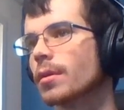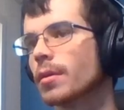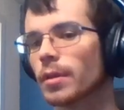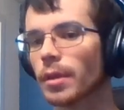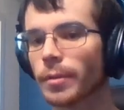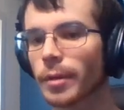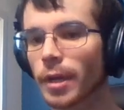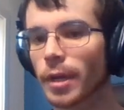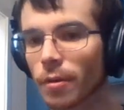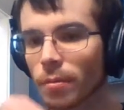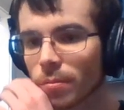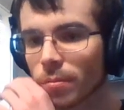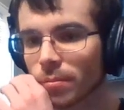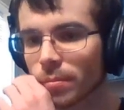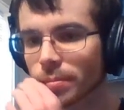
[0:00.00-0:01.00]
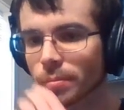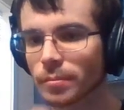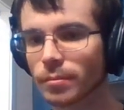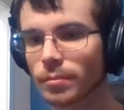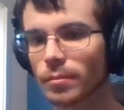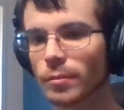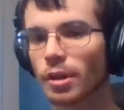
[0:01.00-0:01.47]
There we go.
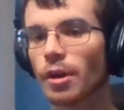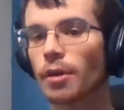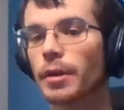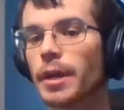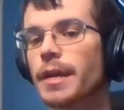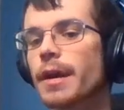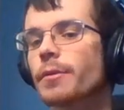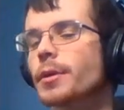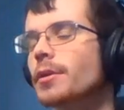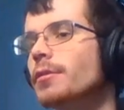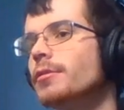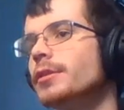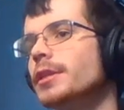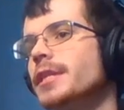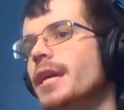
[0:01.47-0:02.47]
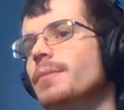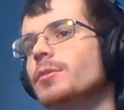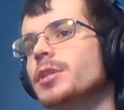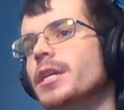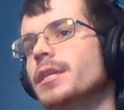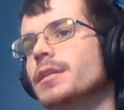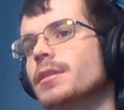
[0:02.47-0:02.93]
Okay, now we're going into table
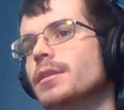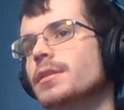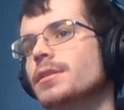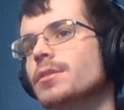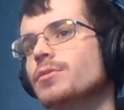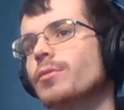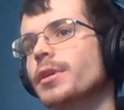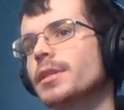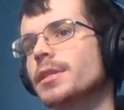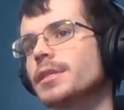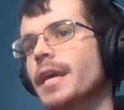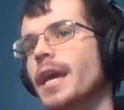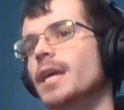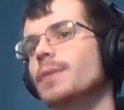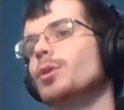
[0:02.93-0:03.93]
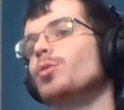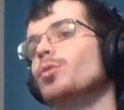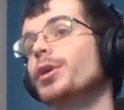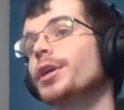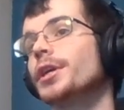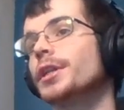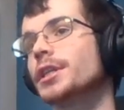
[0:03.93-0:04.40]
tennis, and this is where this camera
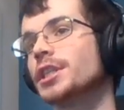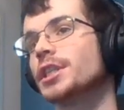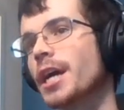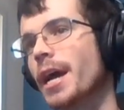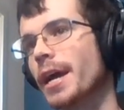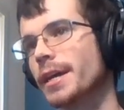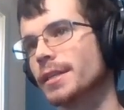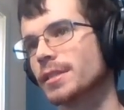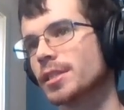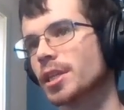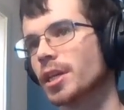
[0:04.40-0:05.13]
really shines.